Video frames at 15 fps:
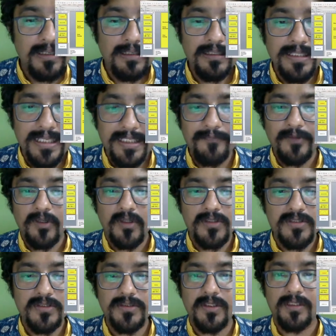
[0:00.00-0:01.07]
late will
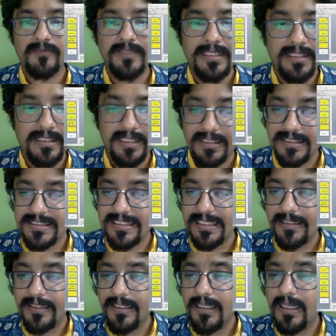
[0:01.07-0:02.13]
also sort of get an
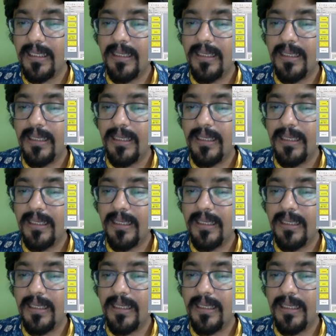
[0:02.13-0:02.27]
understanding